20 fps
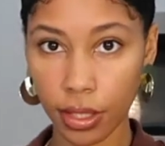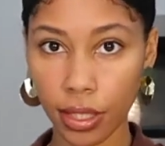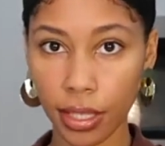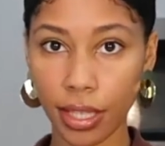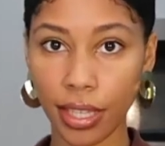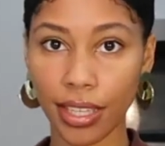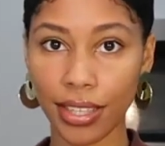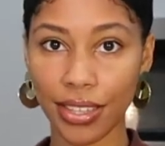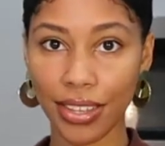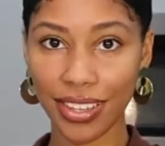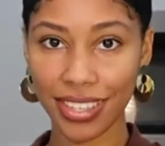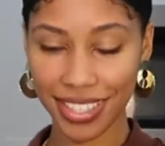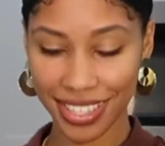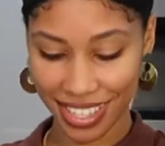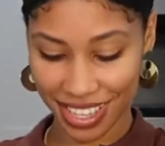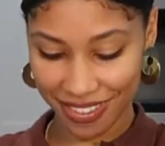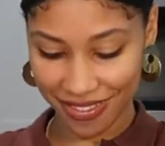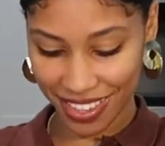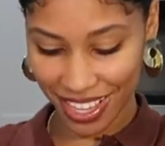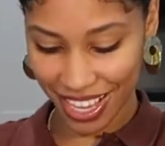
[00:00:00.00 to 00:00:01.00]
Can y'all
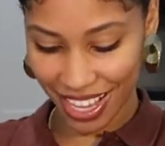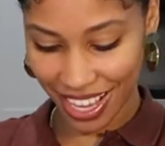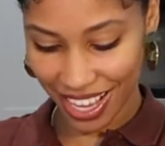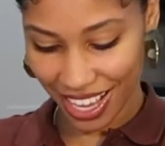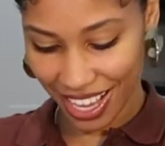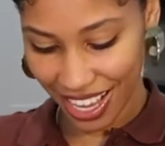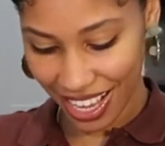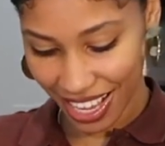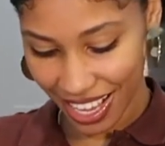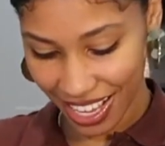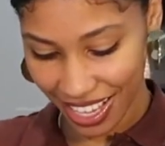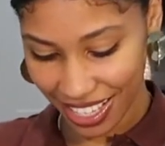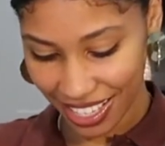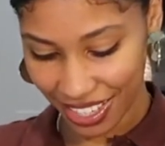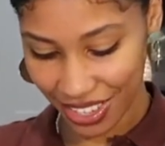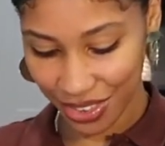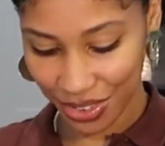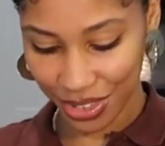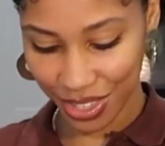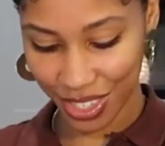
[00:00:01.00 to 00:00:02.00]
see me?
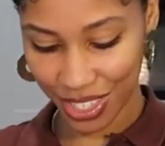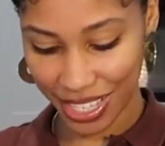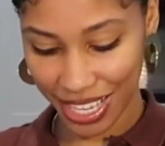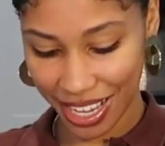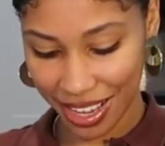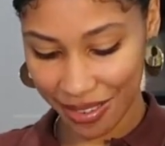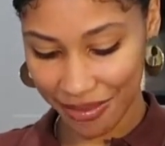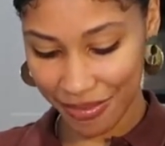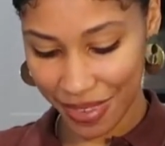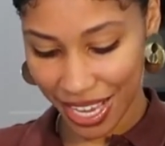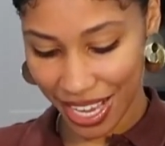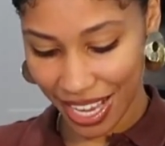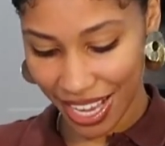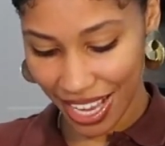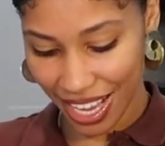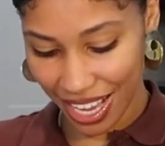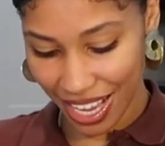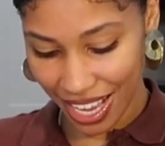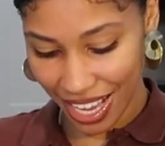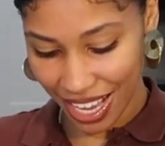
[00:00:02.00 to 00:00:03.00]
You see
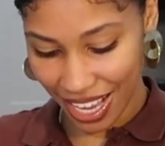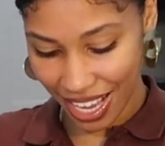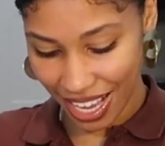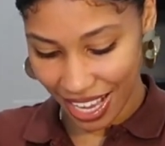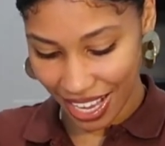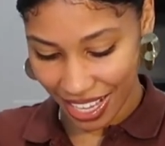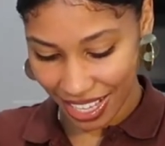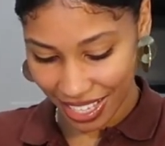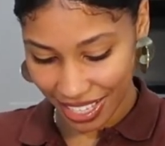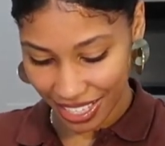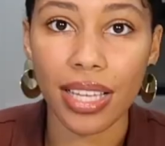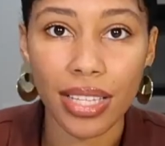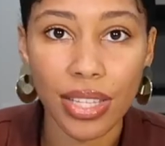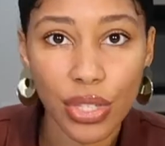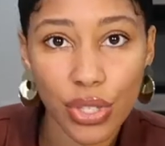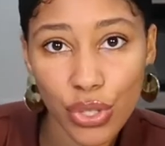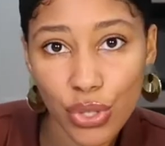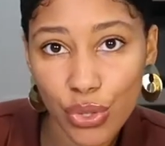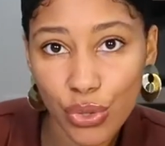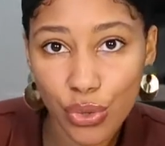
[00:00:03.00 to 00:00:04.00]
me?
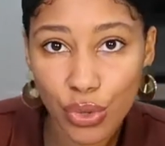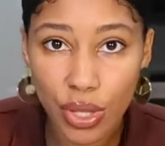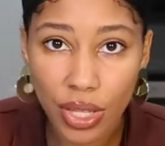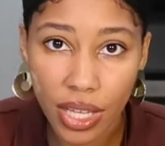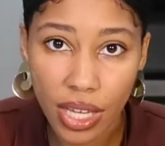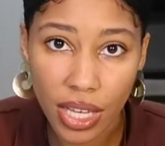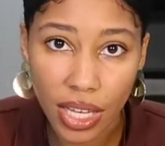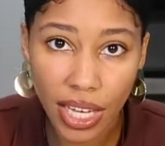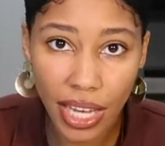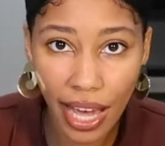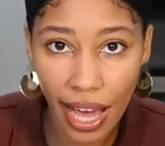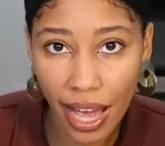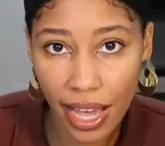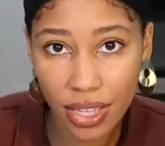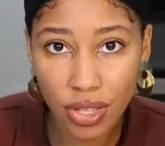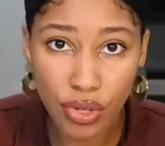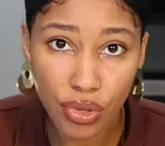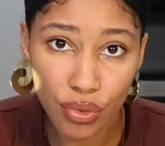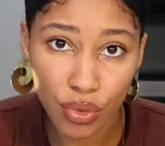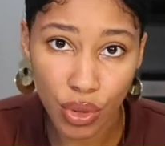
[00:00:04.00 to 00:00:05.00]
Into the
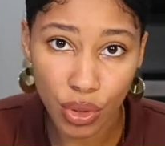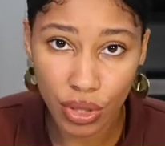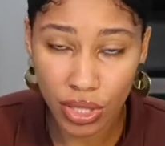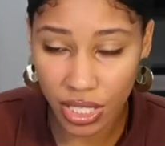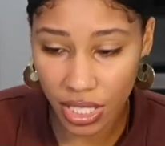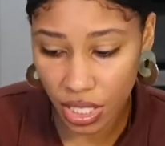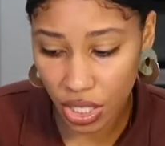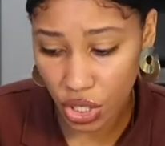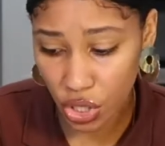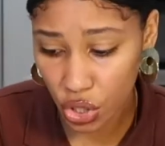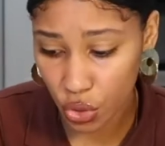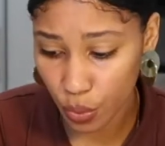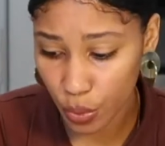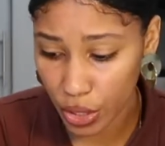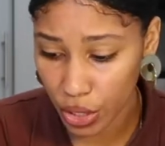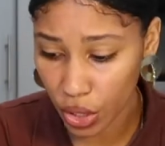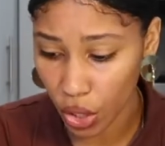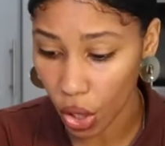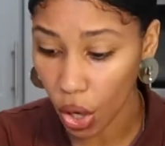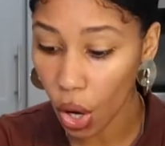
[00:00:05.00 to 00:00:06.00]
casserole dish
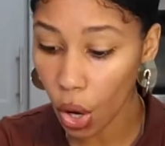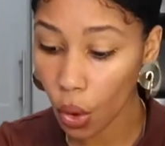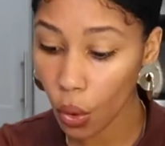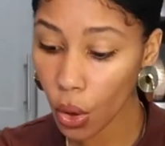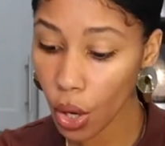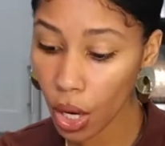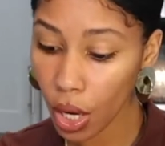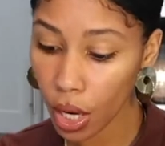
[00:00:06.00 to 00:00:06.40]
we go.